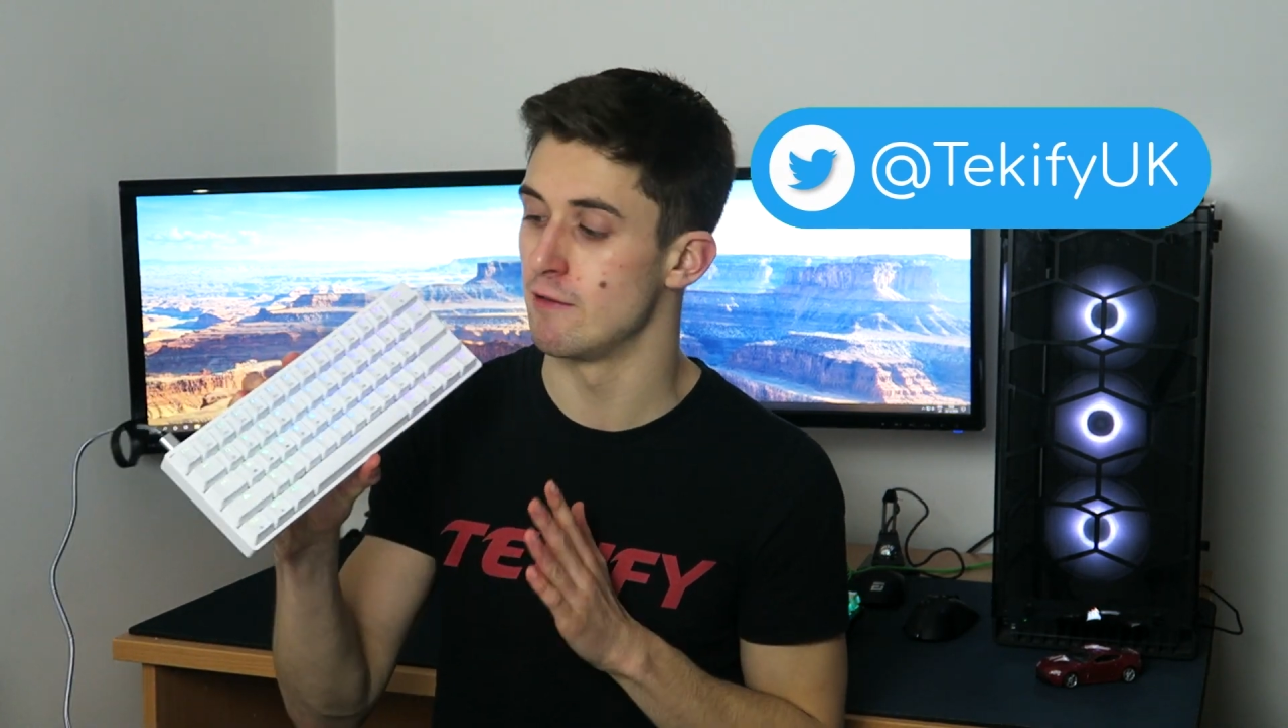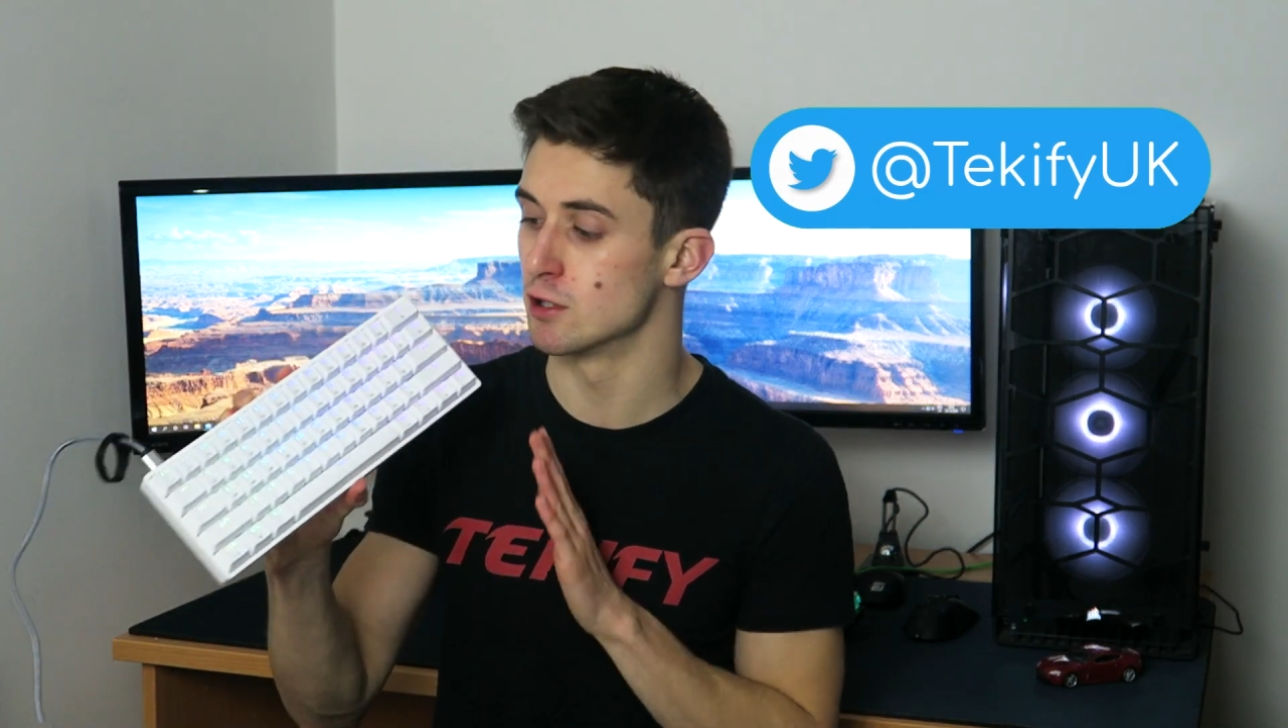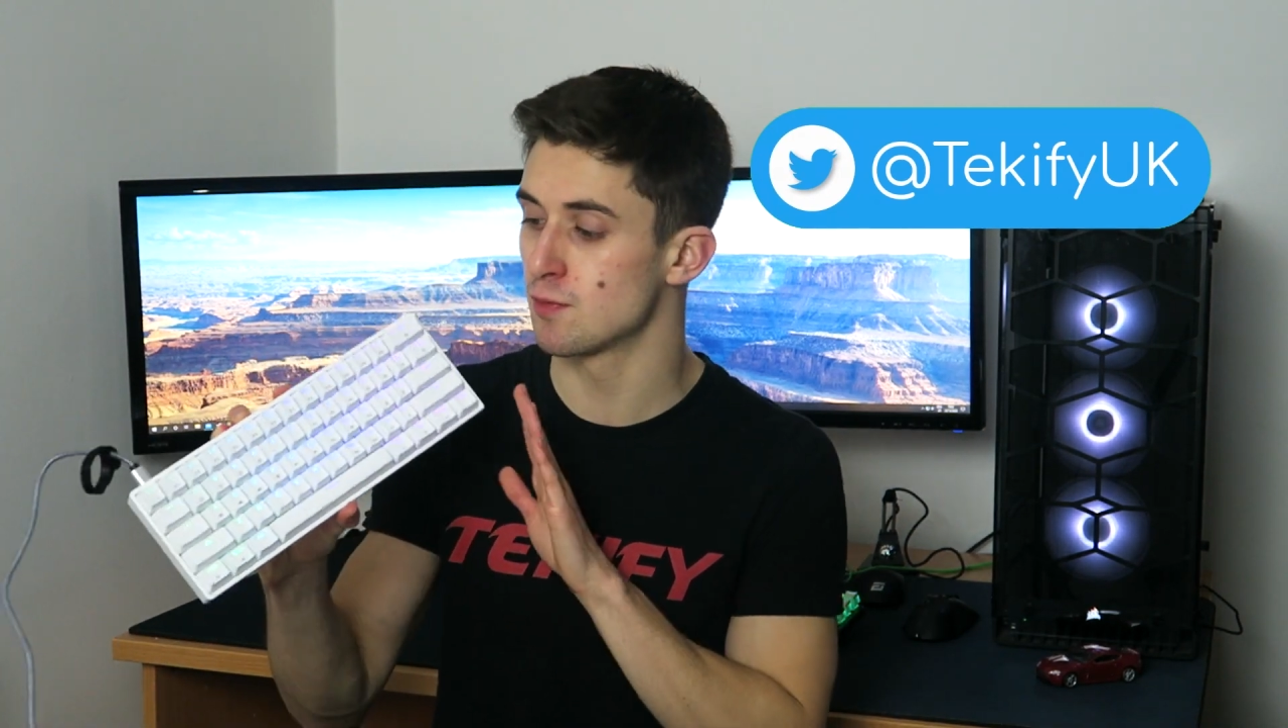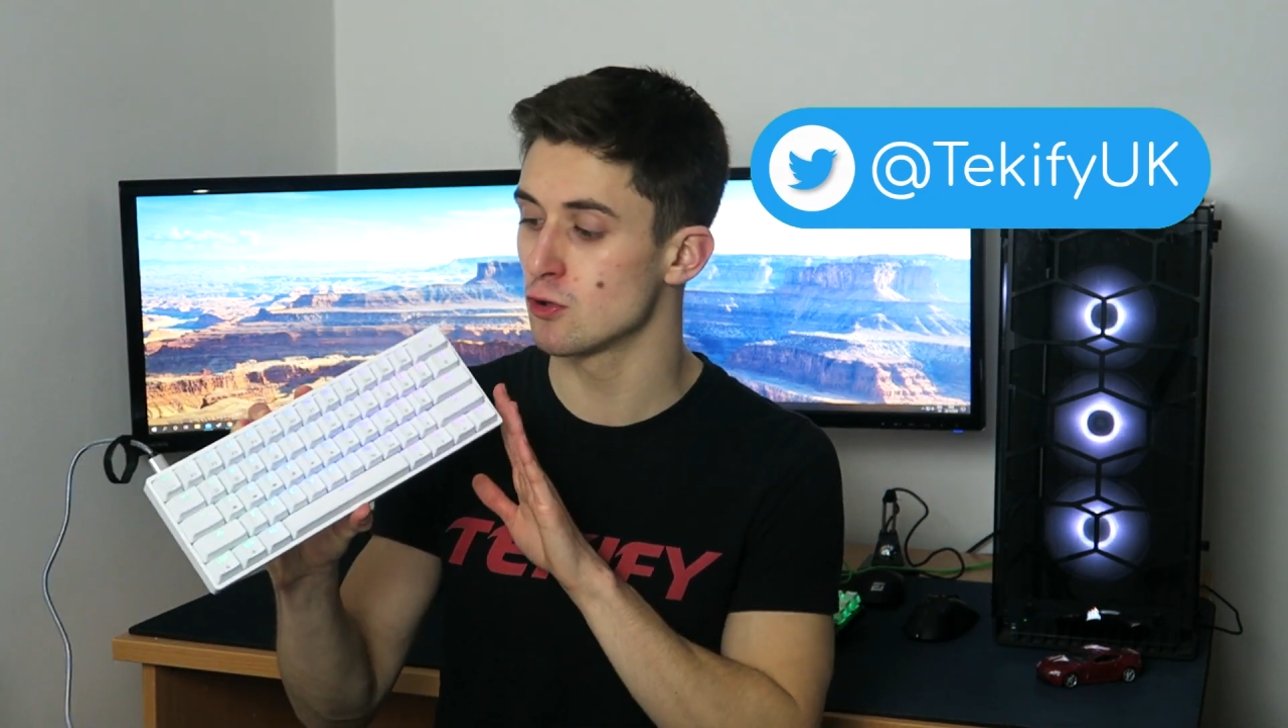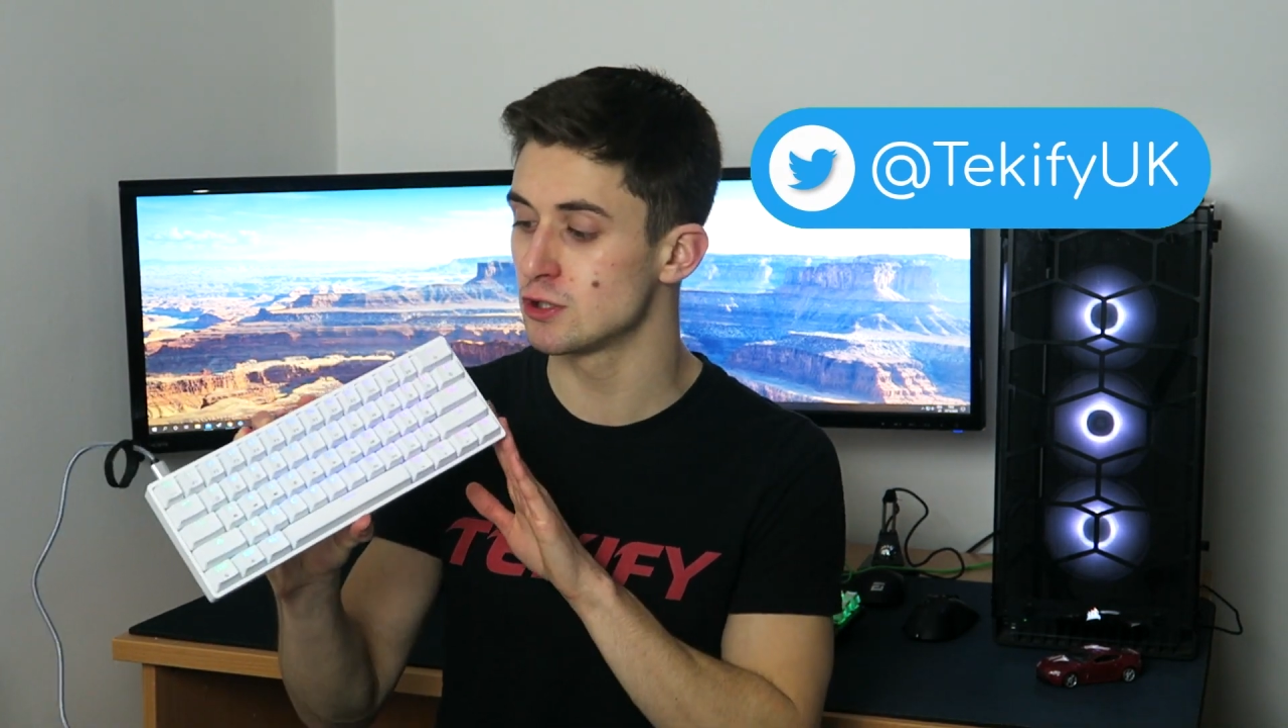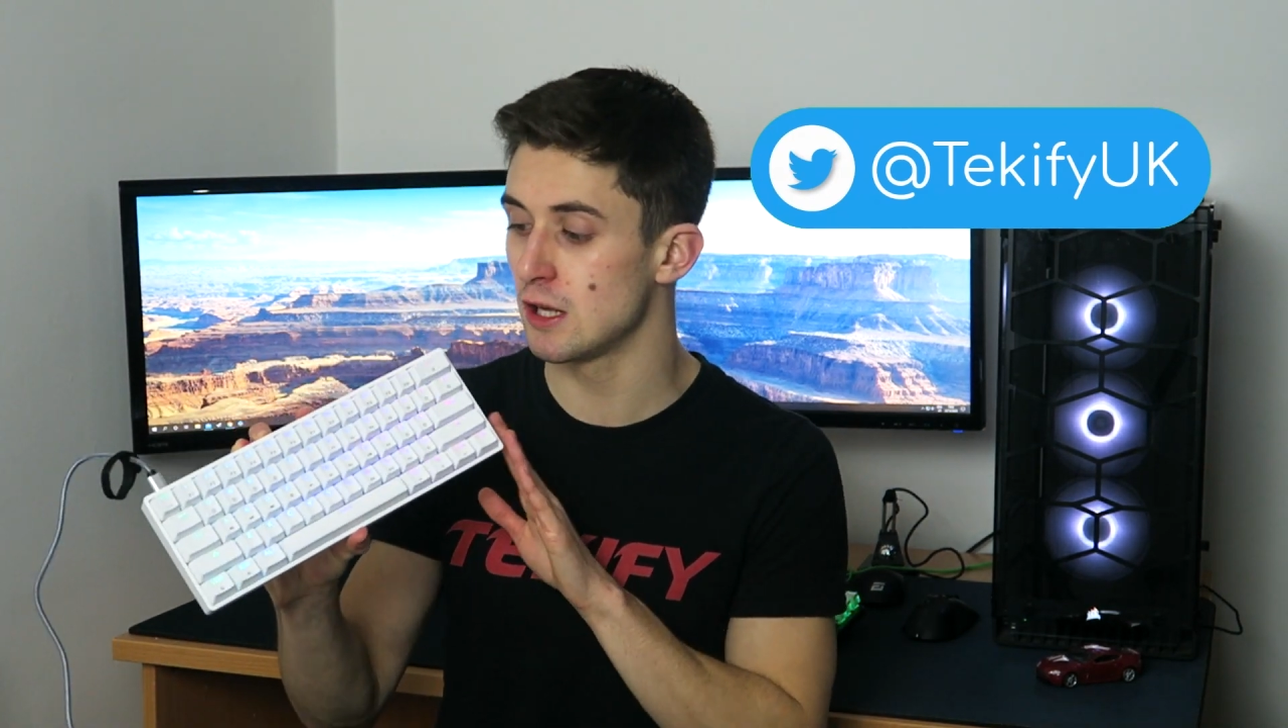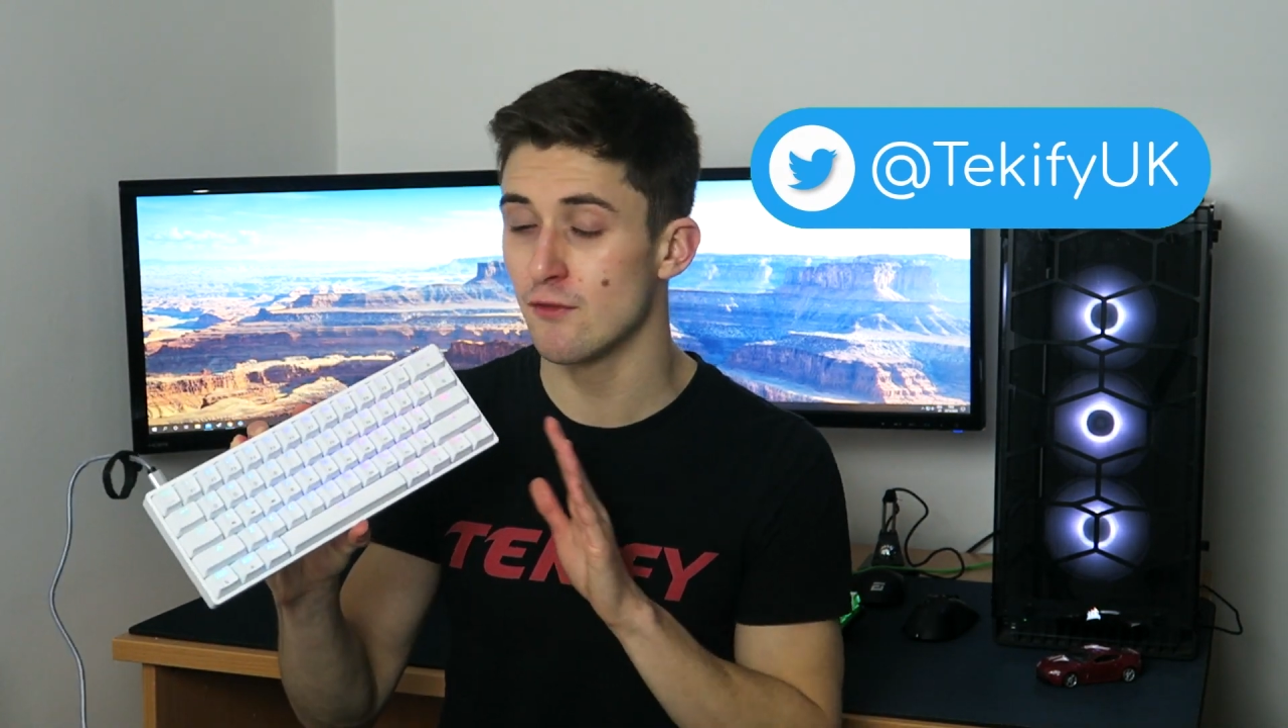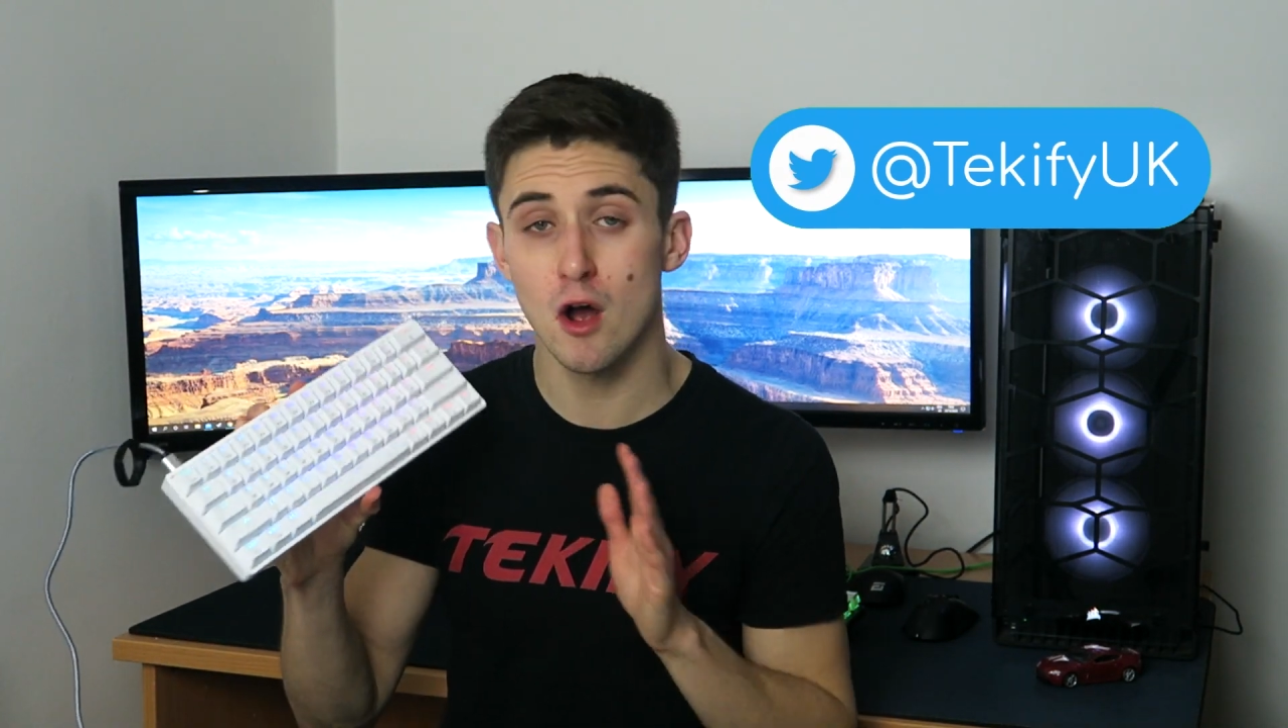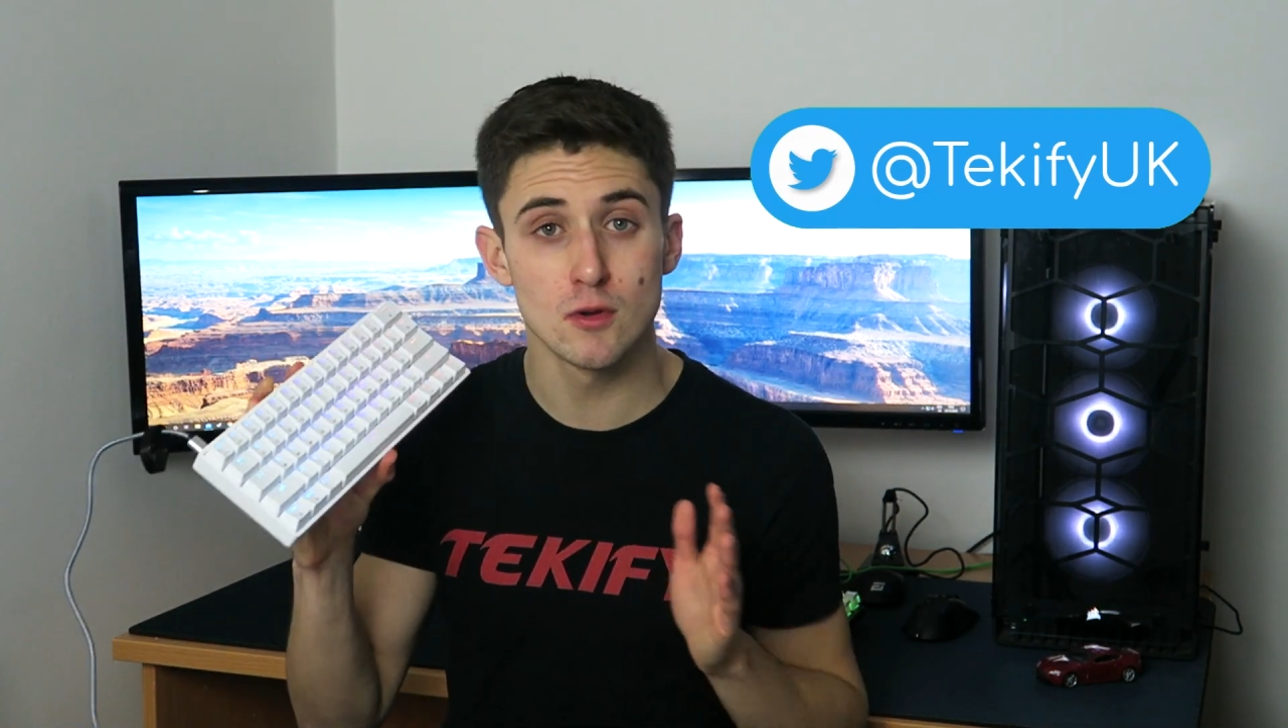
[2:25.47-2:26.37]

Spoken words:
responsive.